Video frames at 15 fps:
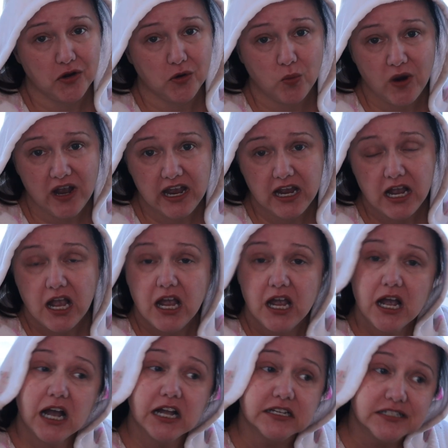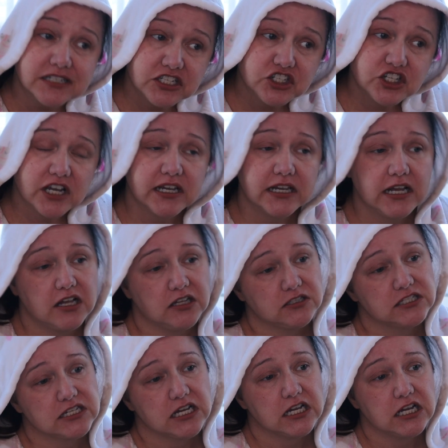no way. I did check it out.